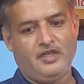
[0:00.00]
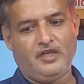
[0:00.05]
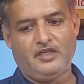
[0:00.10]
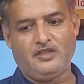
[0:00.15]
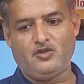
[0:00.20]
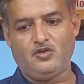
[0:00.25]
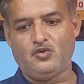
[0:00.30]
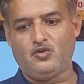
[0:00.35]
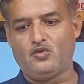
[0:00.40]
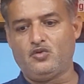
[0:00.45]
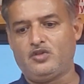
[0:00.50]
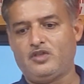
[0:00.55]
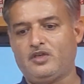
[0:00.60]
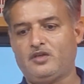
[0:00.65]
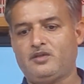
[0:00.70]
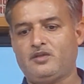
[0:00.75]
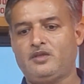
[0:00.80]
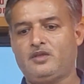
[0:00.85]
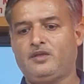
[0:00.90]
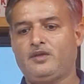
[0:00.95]
as you know,
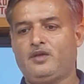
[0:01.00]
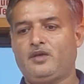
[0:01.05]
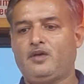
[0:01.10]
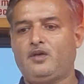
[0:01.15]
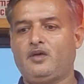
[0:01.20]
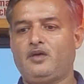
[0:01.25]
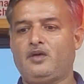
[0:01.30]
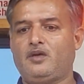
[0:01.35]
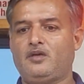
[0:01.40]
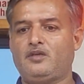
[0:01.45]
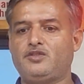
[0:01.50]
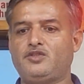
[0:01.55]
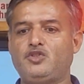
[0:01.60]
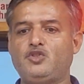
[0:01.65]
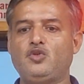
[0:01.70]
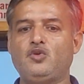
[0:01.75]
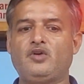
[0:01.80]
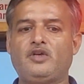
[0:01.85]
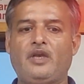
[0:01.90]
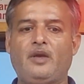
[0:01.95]
the
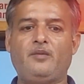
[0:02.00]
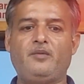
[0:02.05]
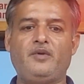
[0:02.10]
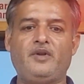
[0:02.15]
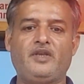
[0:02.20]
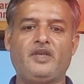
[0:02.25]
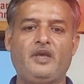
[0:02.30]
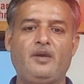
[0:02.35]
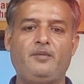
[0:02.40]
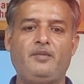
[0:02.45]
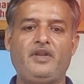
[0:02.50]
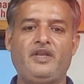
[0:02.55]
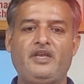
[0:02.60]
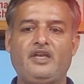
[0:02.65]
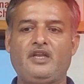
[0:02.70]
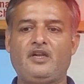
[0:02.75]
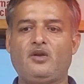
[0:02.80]
geo cabling